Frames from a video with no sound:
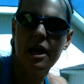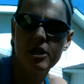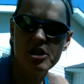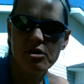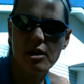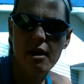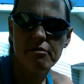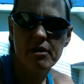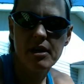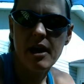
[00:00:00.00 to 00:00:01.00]
and sure
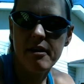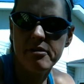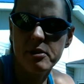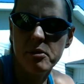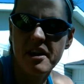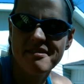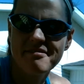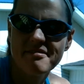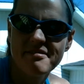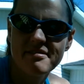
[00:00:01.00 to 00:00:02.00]
enough, have fun with it.
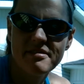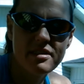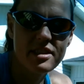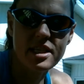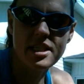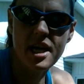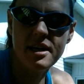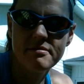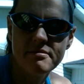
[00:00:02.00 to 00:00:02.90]
Ta-ta.